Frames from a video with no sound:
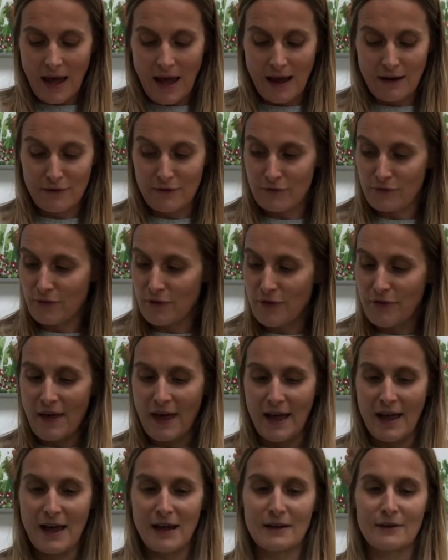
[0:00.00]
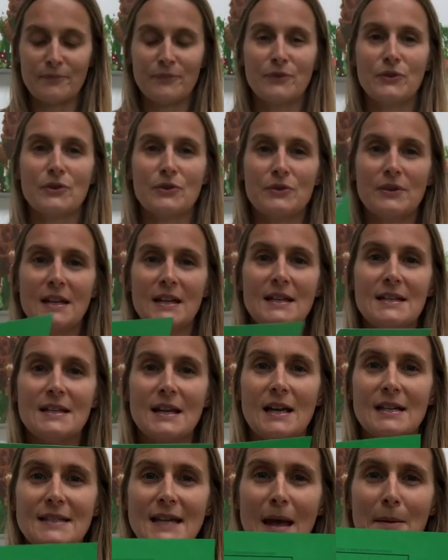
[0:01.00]
and for that you'll need
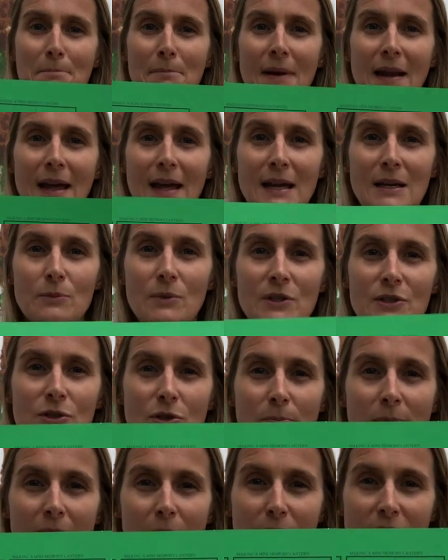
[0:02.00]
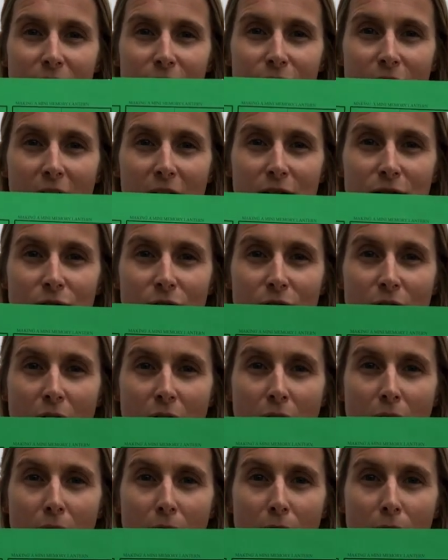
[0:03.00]
a template which you'll be able to find on
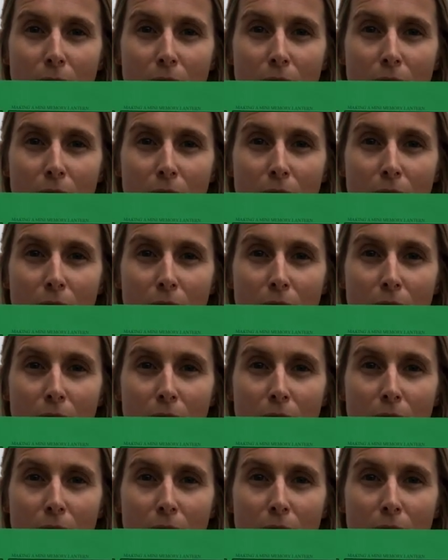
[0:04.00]
our